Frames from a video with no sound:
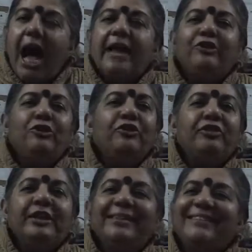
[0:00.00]
I do
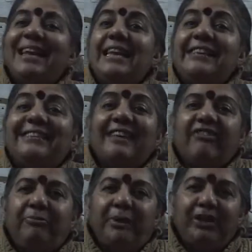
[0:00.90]
not think there's any
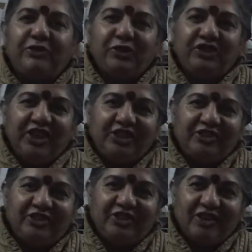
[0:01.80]
safe place for
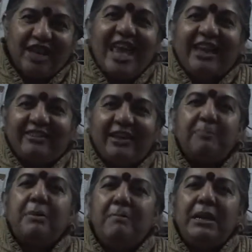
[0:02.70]
seeds
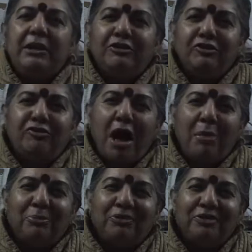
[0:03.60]
except millions of
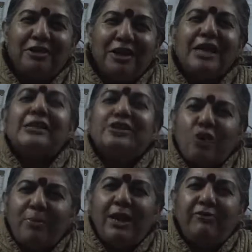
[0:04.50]
farms.
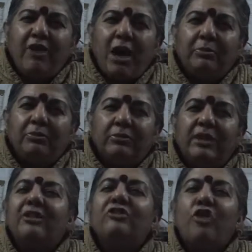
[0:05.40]
So many farms
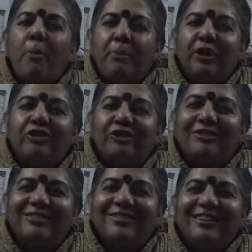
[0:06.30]
that these
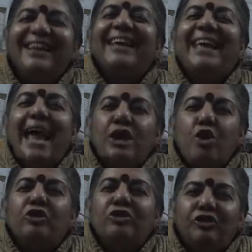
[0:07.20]
corporations
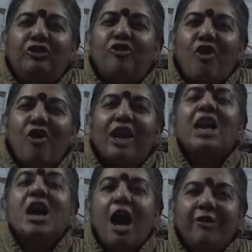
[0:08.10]
cannot destroy
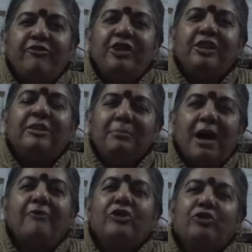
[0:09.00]
our freedom,
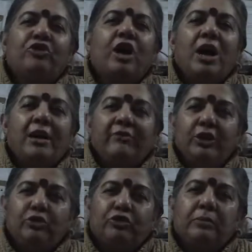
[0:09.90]
our future, our
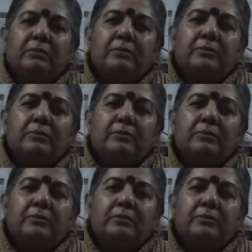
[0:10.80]
evolution.